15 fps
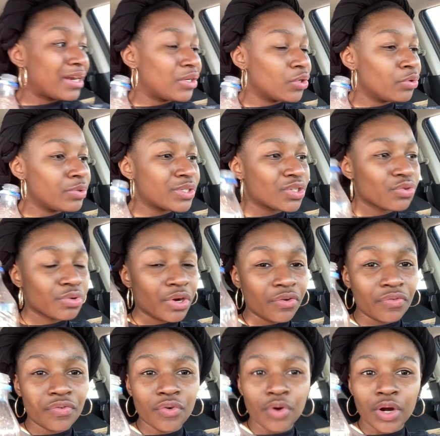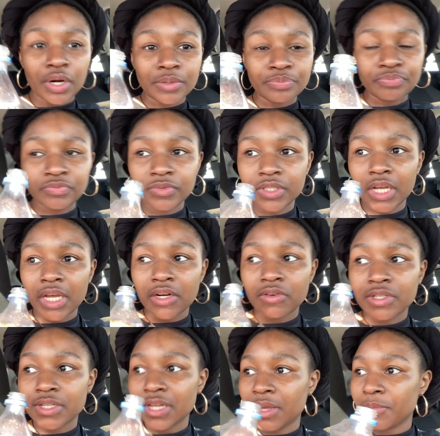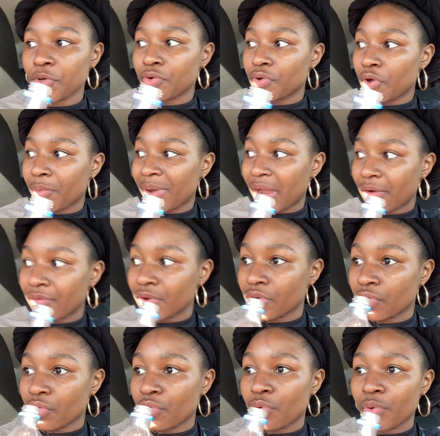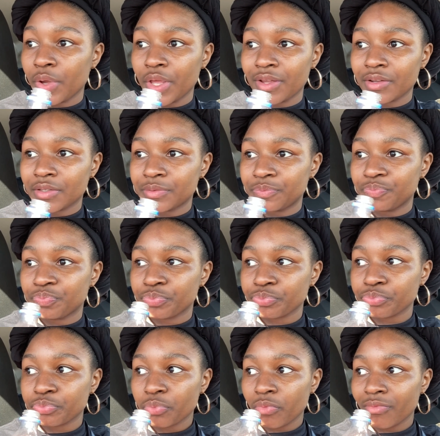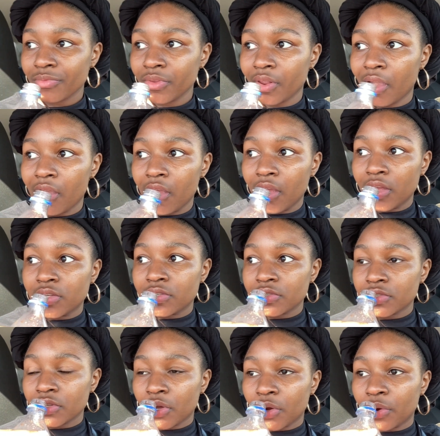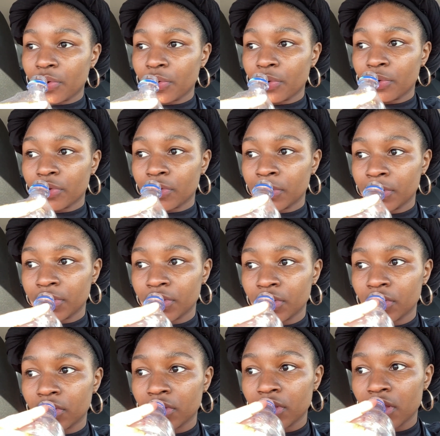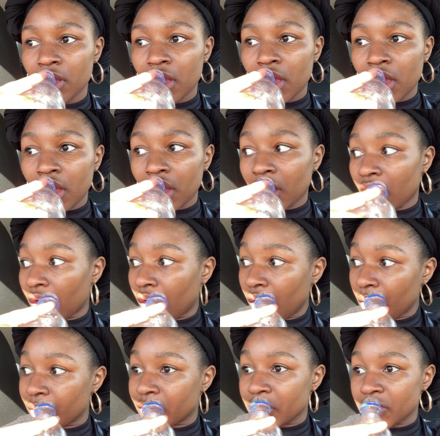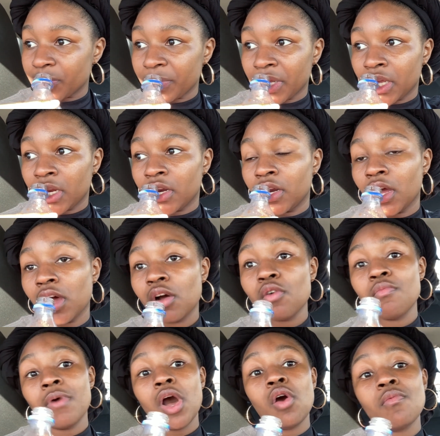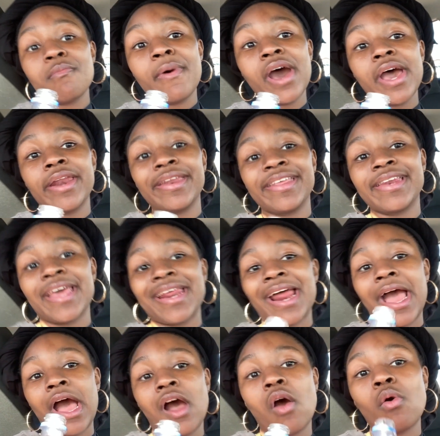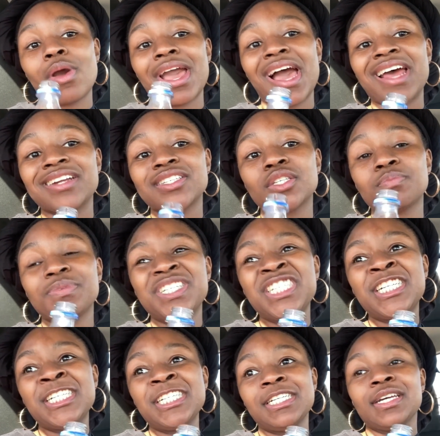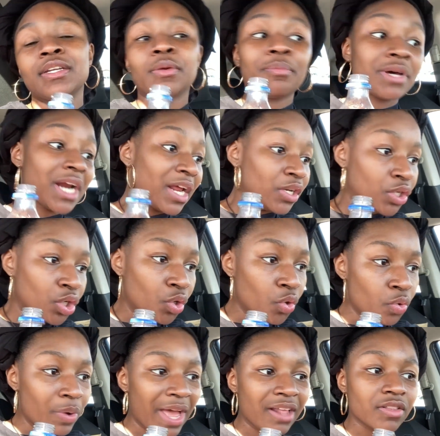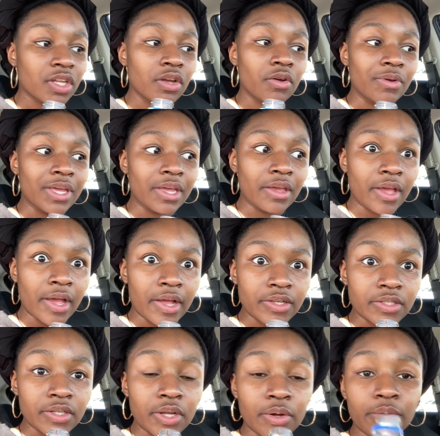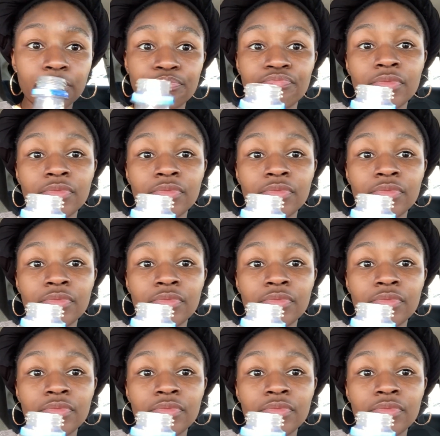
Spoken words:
do, it's 3:04. I know the time gonna go by real quick. So I don't wanna spend no more money that I don't gotta spend. But I do have to go get gas though.